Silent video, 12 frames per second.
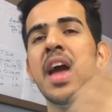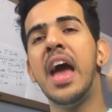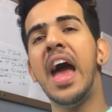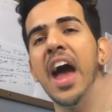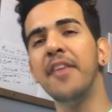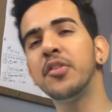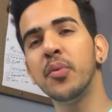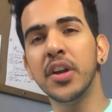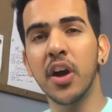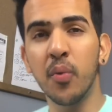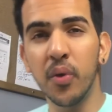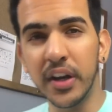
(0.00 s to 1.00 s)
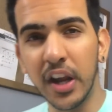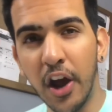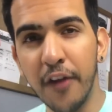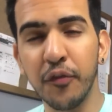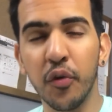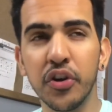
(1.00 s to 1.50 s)
After we're done working
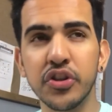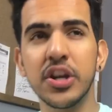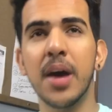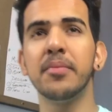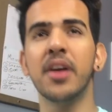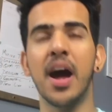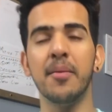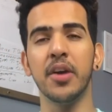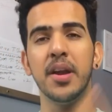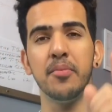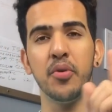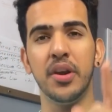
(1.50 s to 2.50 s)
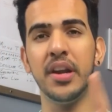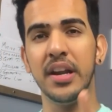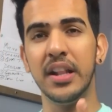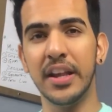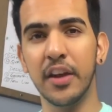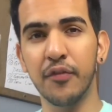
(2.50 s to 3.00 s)
on Photoshop, I'm going to put in a
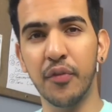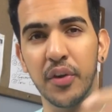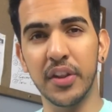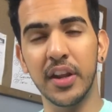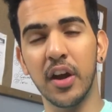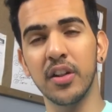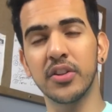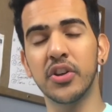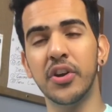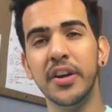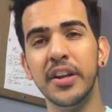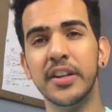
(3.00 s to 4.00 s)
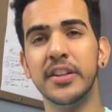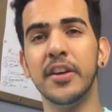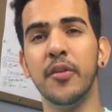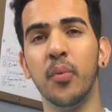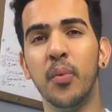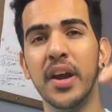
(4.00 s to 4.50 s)
link for the
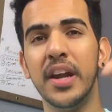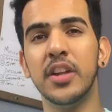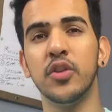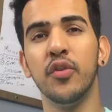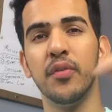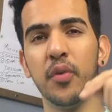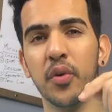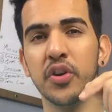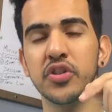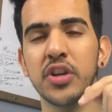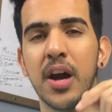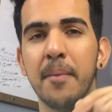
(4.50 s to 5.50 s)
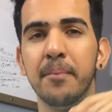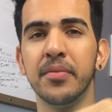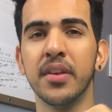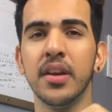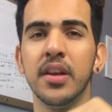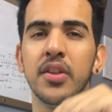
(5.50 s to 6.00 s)
alternative way to Photoshop.
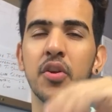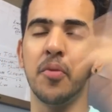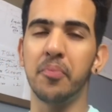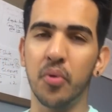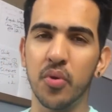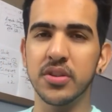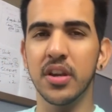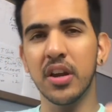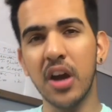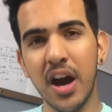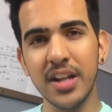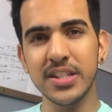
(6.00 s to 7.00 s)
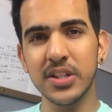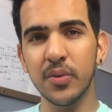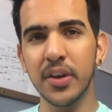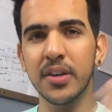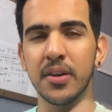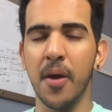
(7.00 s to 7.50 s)
There are pros and cons to
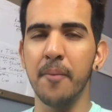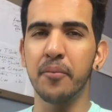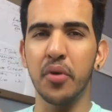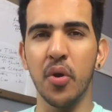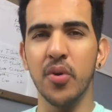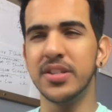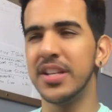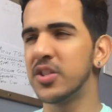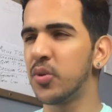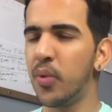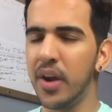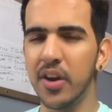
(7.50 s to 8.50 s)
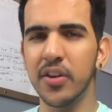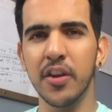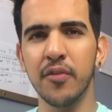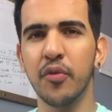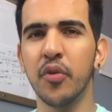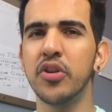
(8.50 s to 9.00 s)
it. Pros, it's quicker
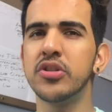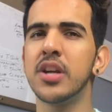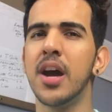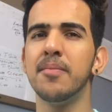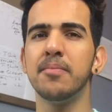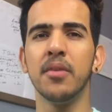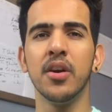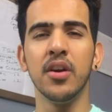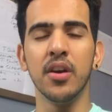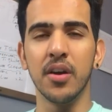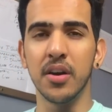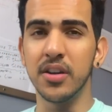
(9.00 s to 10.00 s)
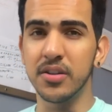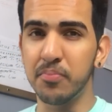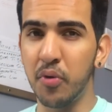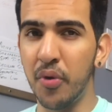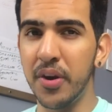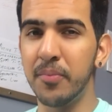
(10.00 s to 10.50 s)
than Photoshop.
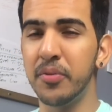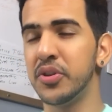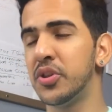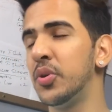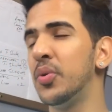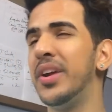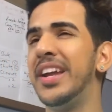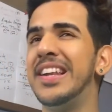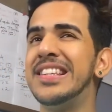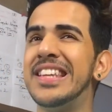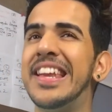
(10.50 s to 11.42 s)
Pro number 2, it is